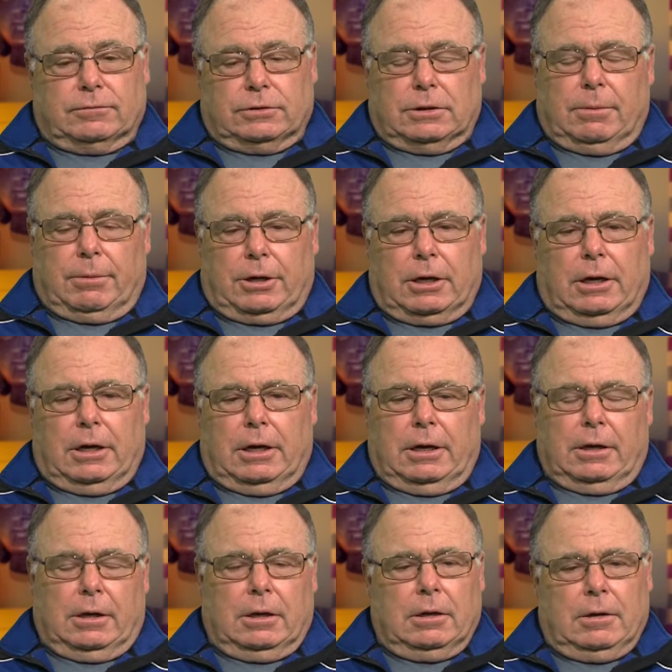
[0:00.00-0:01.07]
of some
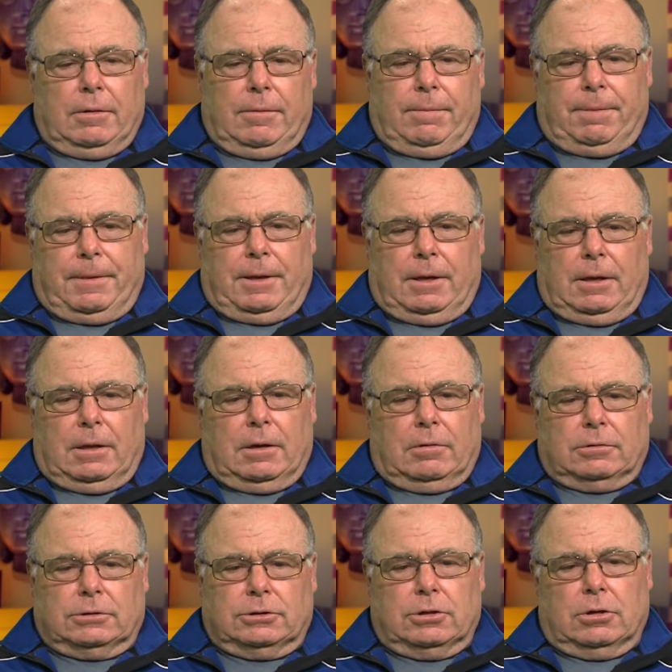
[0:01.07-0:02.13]
kind, and there
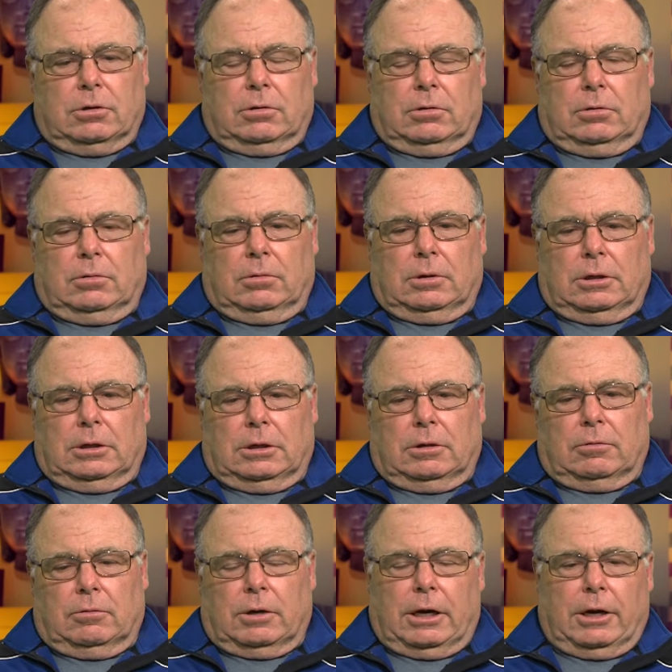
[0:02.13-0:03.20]
was no
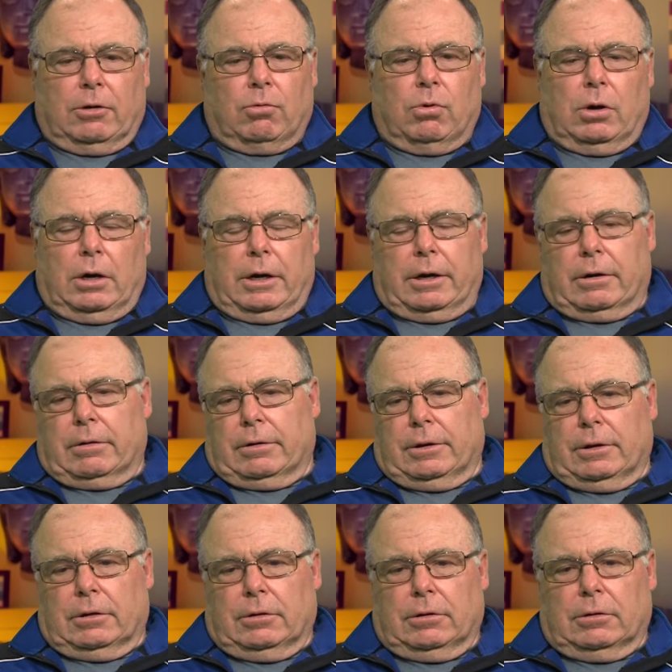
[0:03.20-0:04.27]
running water and
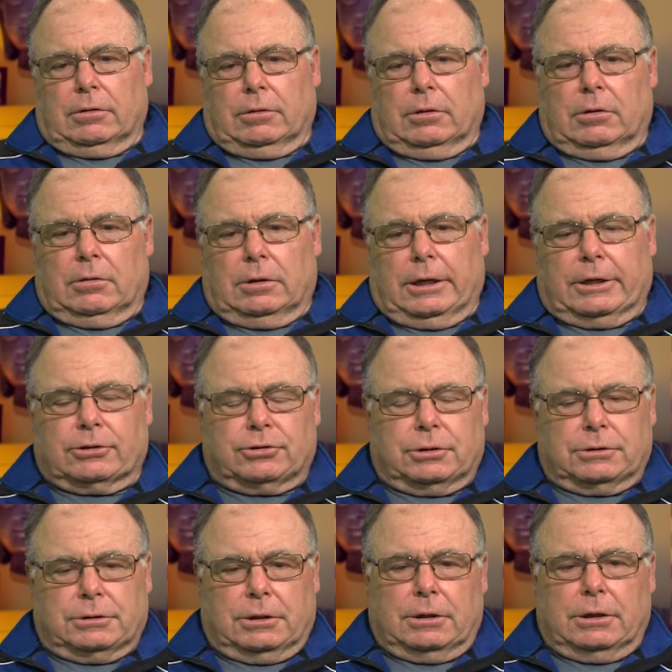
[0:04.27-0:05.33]
then no
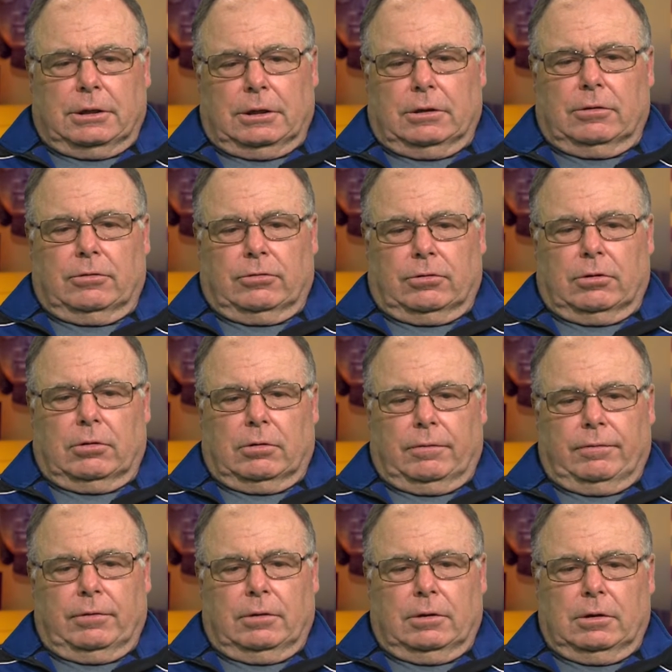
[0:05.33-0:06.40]
electricity, and so
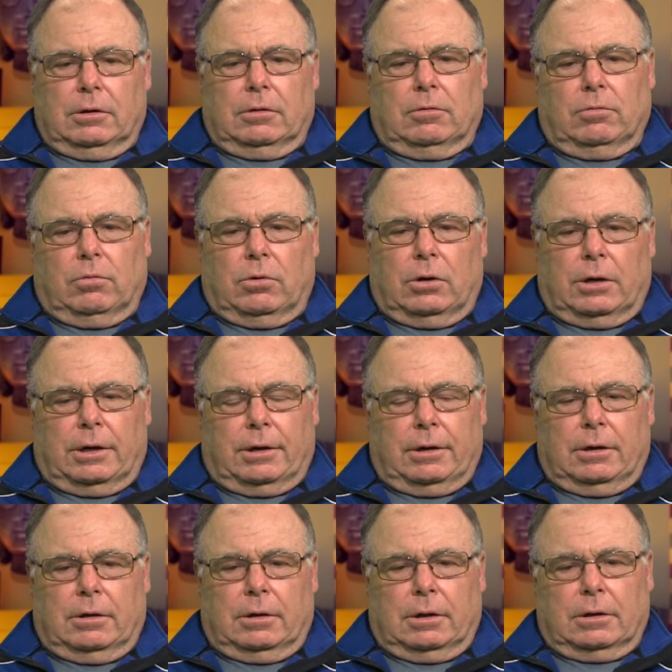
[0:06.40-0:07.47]
if you needed water
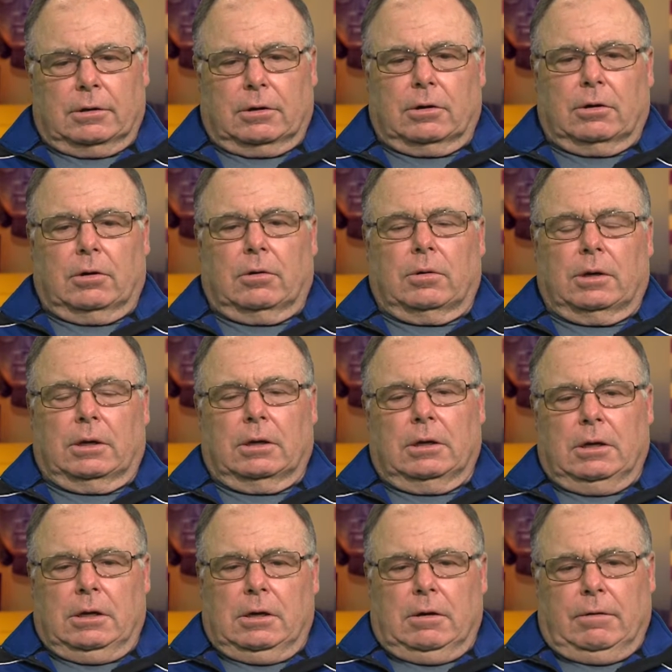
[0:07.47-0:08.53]
you had to go and
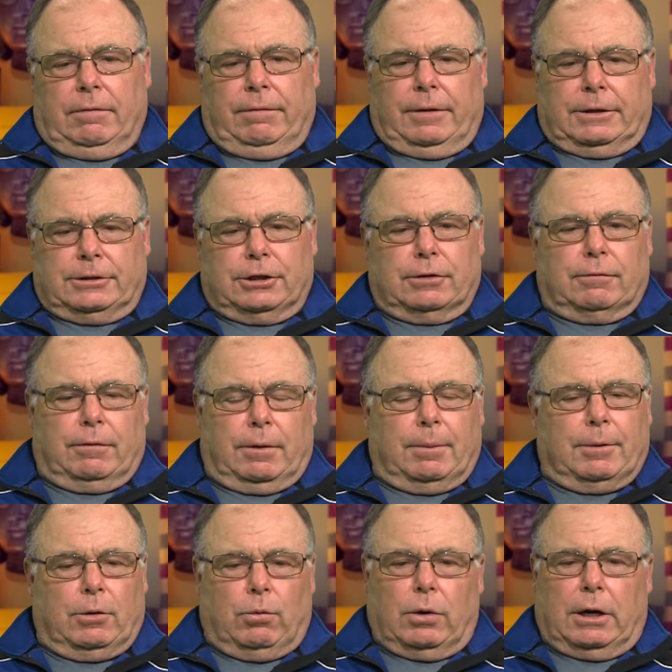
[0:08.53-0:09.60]
fetch it from
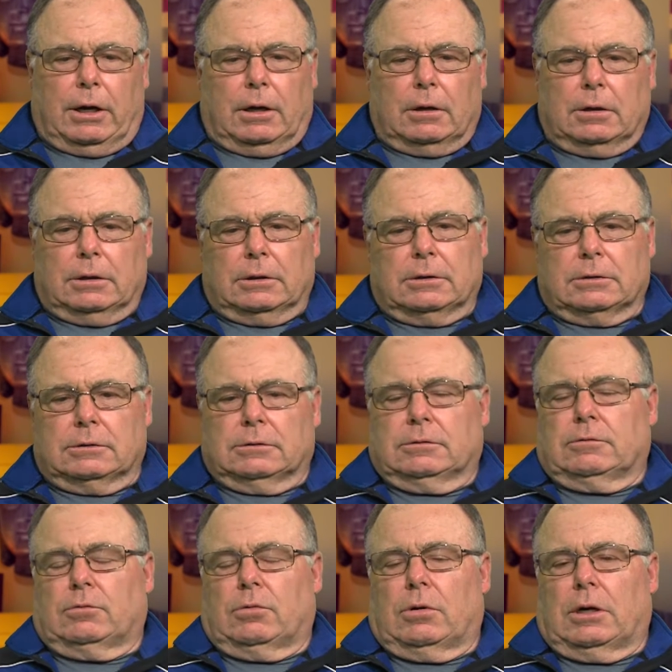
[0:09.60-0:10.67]
a well and
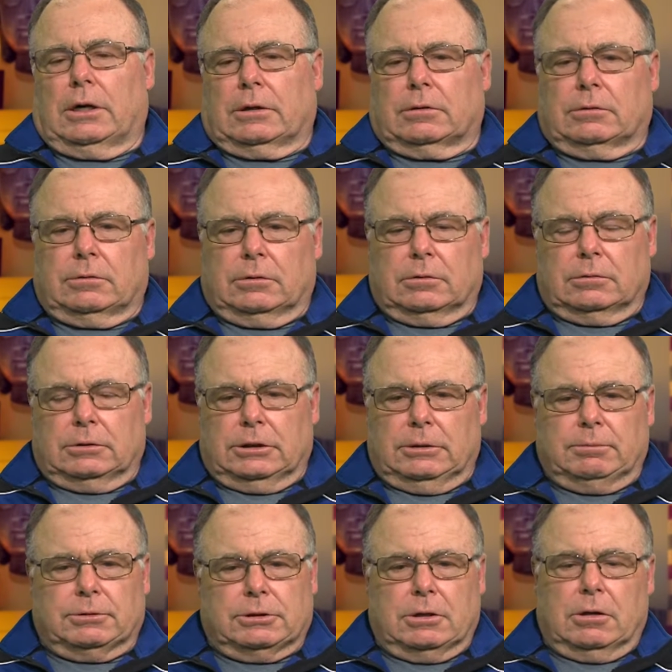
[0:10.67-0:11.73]
walk through
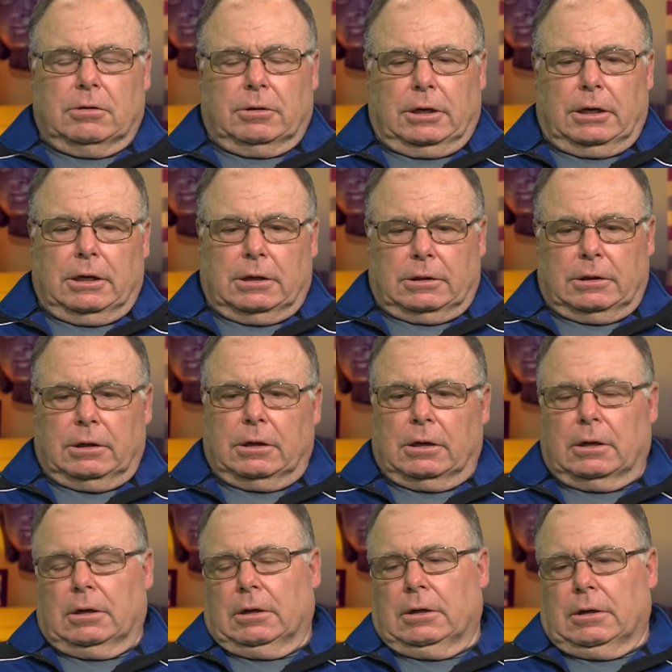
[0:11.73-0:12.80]
deep snow to get
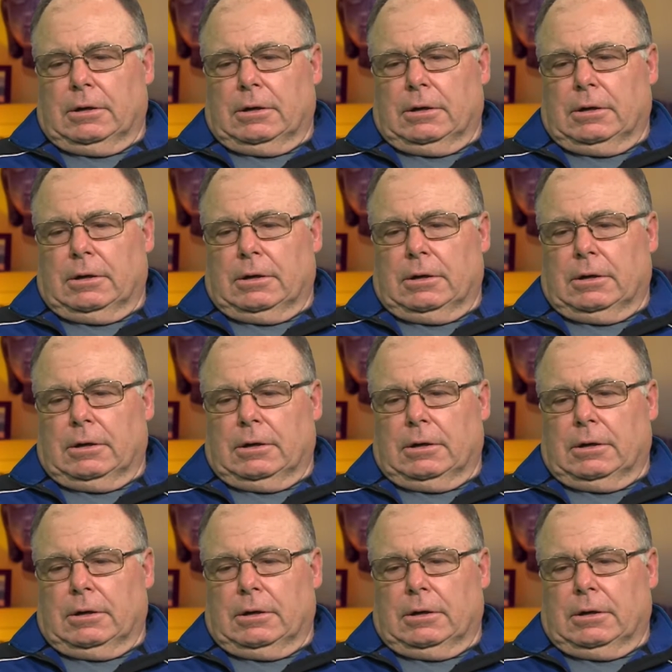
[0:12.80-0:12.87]
there.